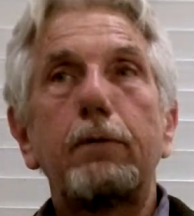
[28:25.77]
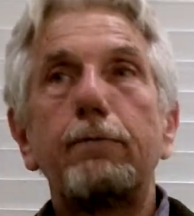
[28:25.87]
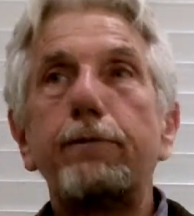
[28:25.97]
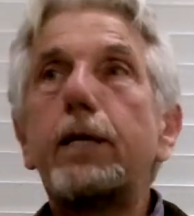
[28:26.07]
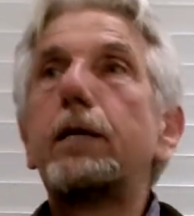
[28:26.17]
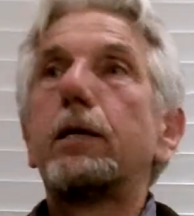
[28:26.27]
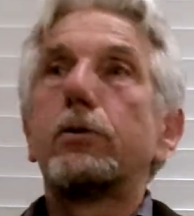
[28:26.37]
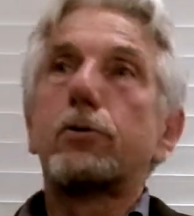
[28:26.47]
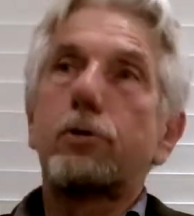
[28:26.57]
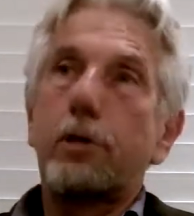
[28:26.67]

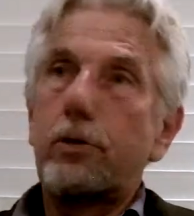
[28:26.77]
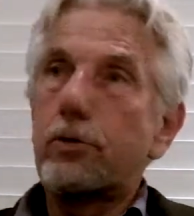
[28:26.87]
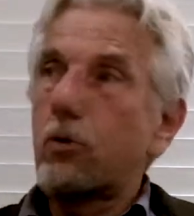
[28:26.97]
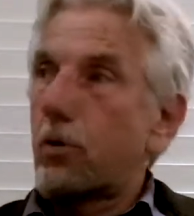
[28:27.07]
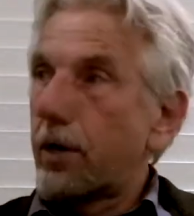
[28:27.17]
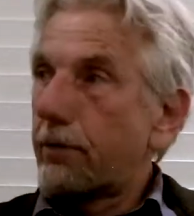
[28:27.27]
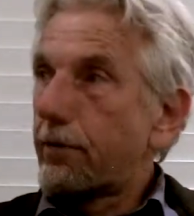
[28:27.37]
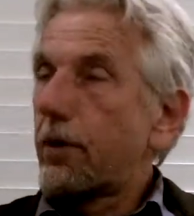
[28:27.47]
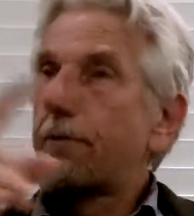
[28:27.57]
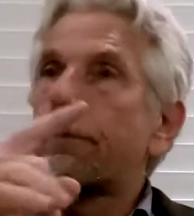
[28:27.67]
Venus is going
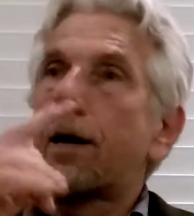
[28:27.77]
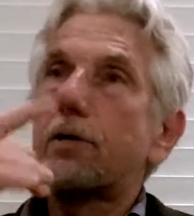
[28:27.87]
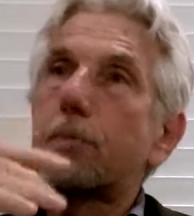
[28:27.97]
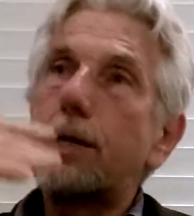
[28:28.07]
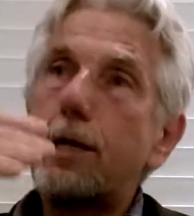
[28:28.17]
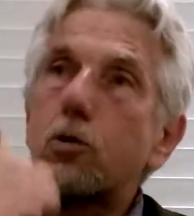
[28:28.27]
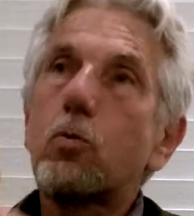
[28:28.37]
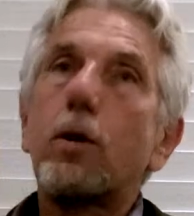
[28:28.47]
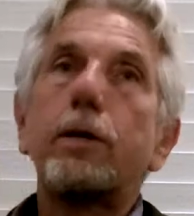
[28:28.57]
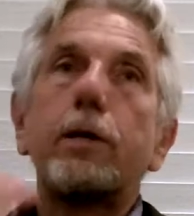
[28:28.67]
very fast, but each
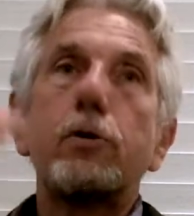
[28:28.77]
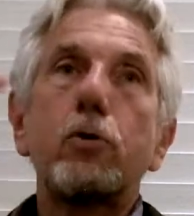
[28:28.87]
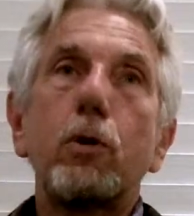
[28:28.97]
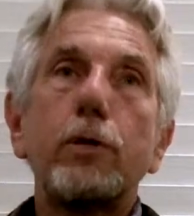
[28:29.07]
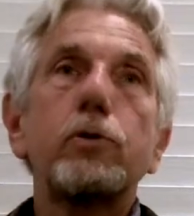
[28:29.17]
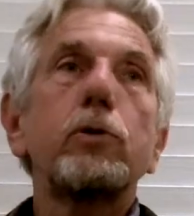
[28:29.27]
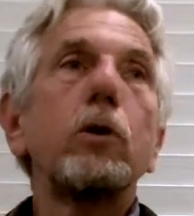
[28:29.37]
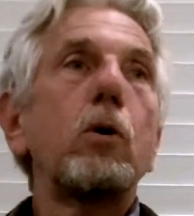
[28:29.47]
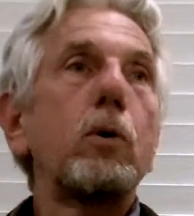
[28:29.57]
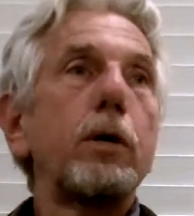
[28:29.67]
one is going
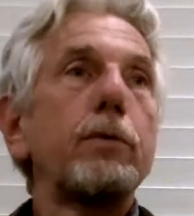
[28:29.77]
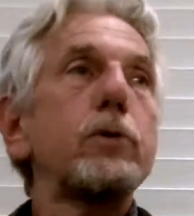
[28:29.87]
slower.